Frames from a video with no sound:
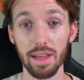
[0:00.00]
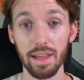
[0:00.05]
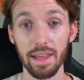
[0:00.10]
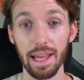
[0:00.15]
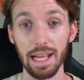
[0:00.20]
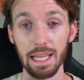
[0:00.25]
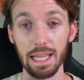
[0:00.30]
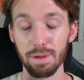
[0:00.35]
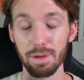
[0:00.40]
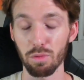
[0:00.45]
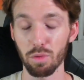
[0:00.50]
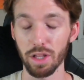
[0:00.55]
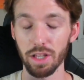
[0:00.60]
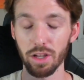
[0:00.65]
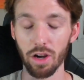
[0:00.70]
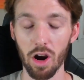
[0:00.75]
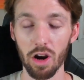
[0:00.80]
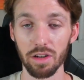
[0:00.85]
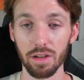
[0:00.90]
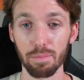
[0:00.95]
it can be really
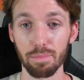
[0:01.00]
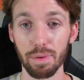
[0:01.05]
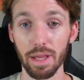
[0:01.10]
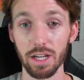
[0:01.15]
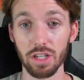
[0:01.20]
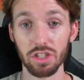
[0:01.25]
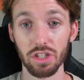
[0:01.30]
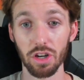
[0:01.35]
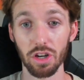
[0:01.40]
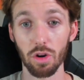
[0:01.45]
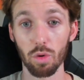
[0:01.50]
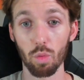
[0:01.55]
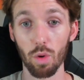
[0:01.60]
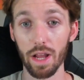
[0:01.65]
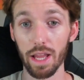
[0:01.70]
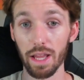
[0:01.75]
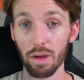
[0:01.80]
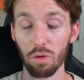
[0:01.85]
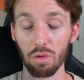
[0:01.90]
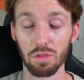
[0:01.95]
hard to picture
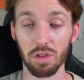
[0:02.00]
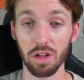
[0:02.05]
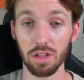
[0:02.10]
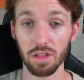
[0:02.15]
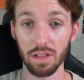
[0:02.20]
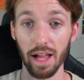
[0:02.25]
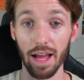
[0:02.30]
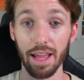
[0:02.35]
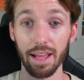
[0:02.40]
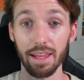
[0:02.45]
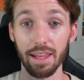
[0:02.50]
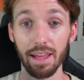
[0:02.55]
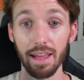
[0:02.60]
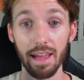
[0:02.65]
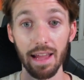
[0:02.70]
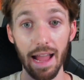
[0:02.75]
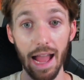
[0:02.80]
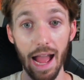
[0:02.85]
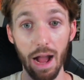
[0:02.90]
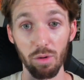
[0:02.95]
what it will look like,
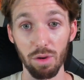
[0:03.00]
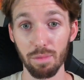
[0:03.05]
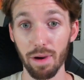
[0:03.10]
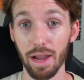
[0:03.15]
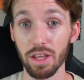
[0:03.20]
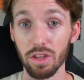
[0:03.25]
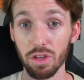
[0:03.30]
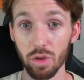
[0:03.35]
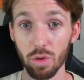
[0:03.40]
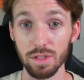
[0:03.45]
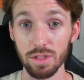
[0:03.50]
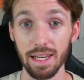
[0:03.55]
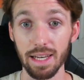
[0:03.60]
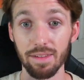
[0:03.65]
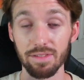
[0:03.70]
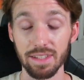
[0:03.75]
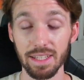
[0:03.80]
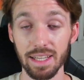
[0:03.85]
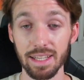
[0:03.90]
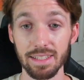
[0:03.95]
how we might use
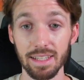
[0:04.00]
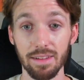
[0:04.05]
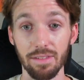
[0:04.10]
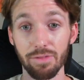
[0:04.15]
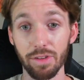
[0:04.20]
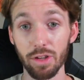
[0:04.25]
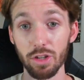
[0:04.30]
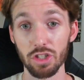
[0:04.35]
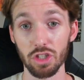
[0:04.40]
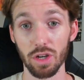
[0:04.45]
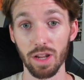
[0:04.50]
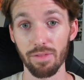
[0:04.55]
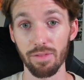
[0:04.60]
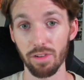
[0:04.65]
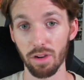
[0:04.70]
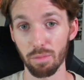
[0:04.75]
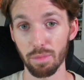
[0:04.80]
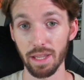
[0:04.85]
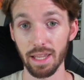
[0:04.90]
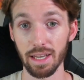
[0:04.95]
NFTs in the future, if
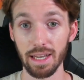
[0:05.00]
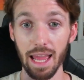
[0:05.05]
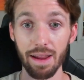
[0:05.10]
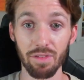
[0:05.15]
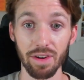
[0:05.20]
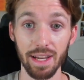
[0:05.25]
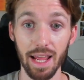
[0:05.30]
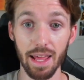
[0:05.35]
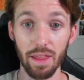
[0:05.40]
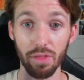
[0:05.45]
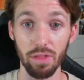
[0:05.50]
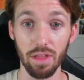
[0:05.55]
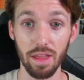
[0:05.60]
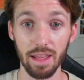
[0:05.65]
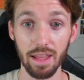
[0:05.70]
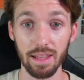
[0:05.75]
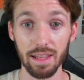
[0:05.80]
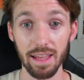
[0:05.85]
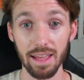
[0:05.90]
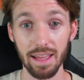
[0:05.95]
it'll be an everyday
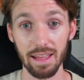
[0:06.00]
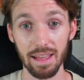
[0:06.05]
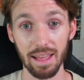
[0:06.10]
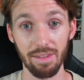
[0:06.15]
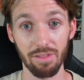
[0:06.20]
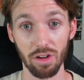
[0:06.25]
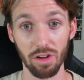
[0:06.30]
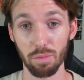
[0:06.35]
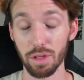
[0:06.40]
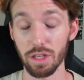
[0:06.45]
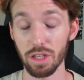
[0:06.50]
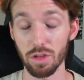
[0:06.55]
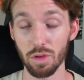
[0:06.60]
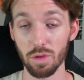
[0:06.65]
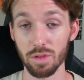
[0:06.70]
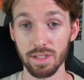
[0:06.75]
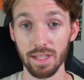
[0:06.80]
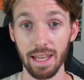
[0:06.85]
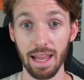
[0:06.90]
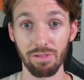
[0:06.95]
thing, if it'll be
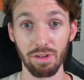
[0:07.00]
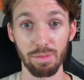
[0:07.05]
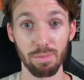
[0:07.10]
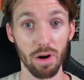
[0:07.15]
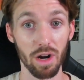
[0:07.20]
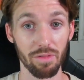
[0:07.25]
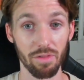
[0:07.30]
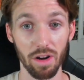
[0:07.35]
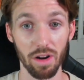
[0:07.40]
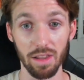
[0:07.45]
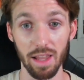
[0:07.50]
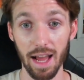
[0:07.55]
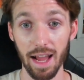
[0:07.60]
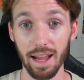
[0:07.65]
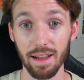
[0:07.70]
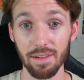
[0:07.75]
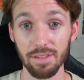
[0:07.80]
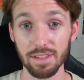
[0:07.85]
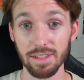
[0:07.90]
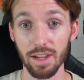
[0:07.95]
used in every part of our
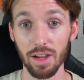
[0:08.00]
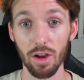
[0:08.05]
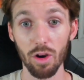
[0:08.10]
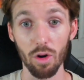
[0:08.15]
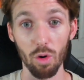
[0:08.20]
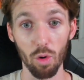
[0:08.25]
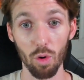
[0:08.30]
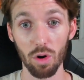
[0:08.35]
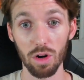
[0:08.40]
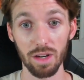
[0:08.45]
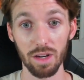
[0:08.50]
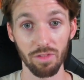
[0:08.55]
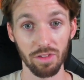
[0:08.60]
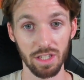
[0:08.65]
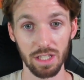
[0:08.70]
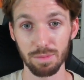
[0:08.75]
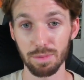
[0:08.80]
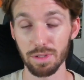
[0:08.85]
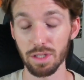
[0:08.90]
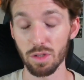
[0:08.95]
lives, or if it'll
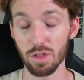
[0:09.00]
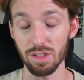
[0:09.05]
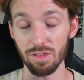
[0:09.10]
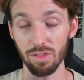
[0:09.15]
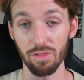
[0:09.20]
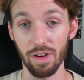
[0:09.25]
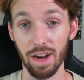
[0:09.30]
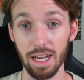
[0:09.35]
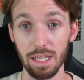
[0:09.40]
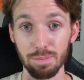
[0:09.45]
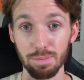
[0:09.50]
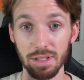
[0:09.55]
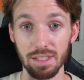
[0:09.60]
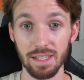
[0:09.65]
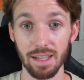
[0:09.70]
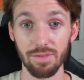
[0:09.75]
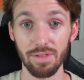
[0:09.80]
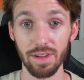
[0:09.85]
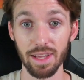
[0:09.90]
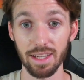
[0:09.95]
just be used for very
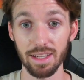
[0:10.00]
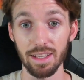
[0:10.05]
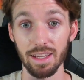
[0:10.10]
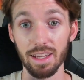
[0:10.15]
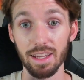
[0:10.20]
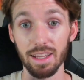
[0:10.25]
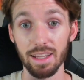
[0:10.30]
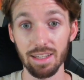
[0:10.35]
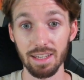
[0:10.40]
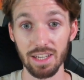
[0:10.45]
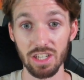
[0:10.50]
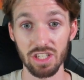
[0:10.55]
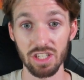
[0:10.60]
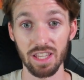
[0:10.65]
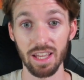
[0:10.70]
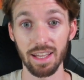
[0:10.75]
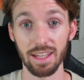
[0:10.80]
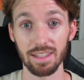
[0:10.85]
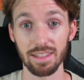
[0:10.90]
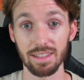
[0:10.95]
specific niche
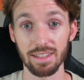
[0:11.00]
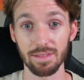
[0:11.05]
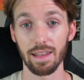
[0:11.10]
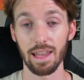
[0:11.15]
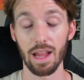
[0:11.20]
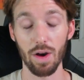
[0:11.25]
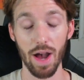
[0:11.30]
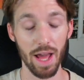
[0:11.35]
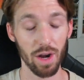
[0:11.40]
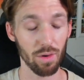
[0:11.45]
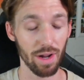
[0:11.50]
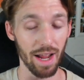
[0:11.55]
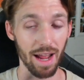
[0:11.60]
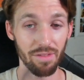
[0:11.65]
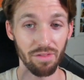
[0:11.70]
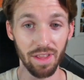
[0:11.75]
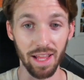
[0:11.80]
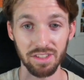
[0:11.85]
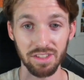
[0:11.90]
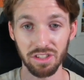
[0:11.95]
things. Now, I don't
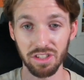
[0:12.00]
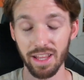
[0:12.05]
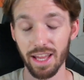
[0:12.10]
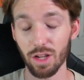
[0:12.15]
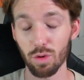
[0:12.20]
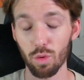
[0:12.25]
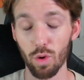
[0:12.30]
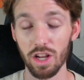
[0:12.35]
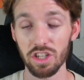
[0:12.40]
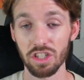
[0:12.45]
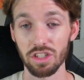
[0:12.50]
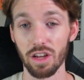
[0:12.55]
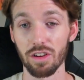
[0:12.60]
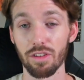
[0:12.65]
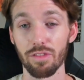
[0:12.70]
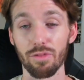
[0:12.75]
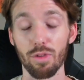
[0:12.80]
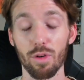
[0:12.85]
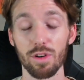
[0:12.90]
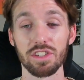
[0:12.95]
have the answer to that question,
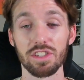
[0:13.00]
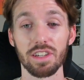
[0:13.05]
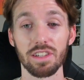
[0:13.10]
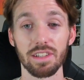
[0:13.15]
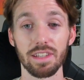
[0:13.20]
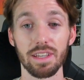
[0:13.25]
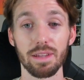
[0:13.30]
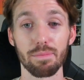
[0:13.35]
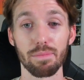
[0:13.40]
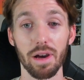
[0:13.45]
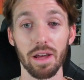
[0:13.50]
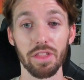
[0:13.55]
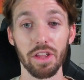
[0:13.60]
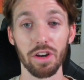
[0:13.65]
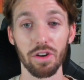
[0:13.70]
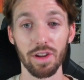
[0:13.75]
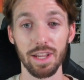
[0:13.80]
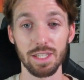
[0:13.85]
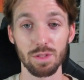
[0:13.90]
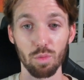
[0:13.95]
unfortunately, but
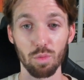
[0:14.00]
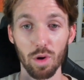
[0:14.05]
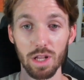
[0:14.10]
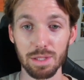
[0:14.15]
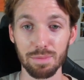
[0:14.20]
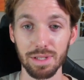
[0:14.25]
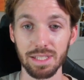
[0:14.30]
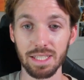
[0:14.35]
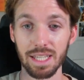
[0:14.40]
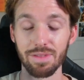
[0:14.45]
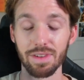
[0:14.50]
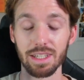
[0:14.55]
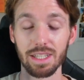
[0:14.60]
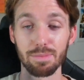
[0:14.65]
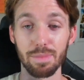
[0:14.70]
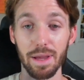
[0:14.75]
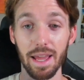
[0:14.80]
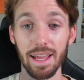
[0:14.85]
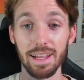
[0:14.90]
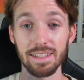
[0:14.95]
there is one specific
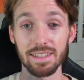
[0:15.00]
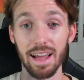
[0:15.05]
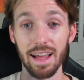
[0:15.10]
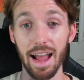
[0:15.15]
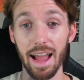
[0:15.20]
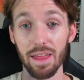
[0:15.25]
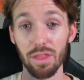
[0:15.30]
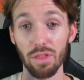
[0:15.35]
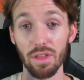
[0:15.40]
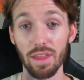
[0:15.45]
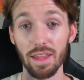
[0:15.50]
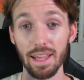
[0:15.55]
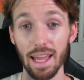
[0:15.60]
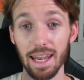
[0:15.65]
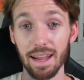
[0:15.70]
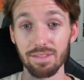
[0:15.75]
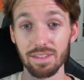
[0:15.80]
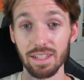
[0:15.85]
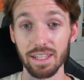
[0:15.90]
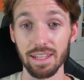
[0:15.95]
space that I think
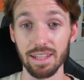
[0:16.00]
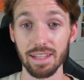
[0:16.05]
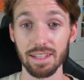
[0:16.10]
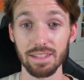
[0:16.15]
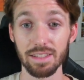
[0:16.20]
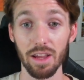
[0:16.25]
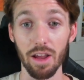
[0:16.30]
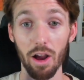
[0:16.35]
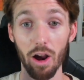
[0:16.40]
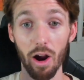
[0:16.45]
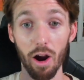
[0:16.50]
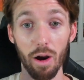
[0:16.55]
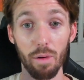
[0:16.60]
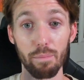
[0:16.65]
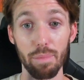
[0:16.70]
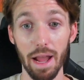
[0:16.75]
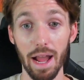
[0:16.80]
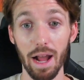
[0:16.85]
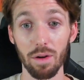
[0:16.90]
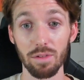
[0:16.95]
NFTs are
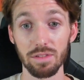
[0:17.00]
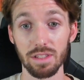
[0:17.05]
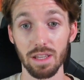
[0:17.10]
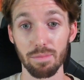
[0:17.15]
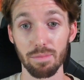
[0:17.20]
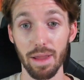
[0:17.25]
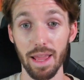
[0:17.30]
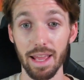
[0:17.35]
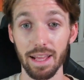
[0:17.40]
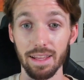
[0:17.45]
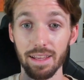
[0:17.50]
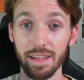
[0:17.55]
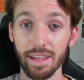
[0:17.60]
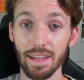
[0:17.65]
bound to make